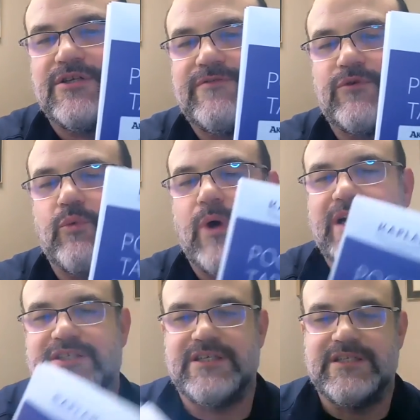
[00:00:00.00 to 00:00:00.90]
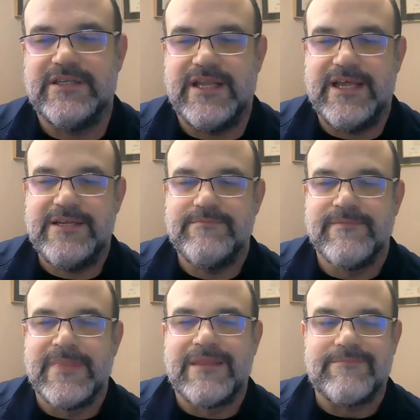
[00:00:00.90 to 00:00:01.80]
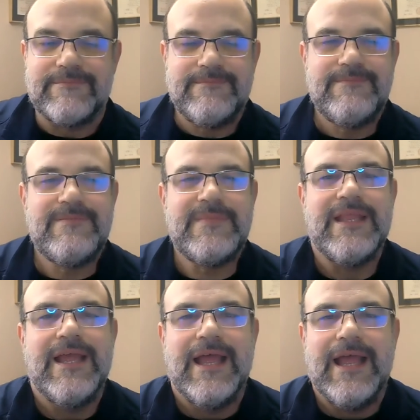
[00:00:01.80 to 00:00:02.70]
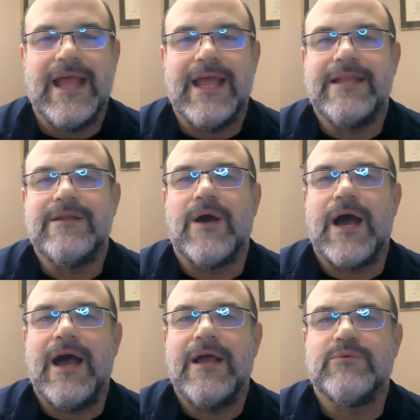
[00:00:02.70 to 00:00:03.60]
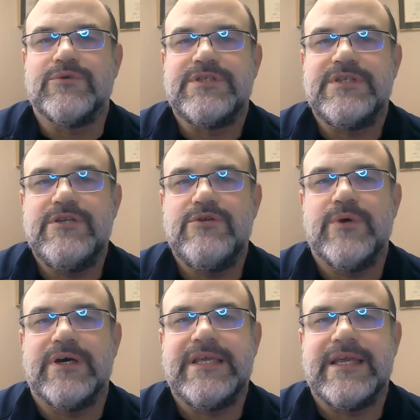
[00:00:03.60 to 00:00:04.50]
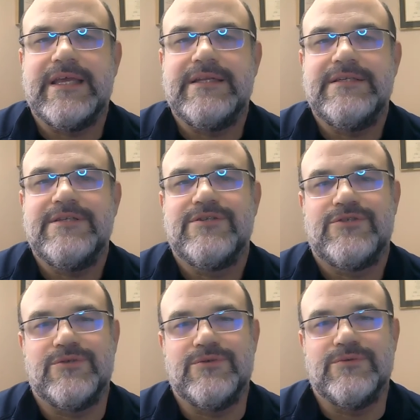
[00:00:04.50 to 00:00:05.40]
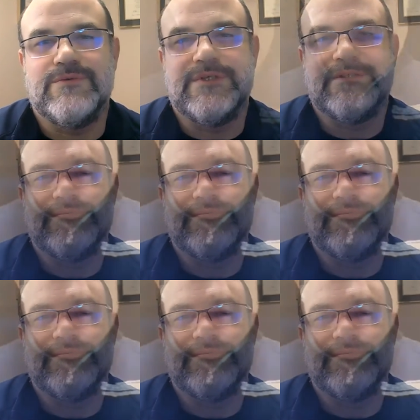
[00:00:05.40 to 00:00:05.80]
just for watching today. And I will see you again soon.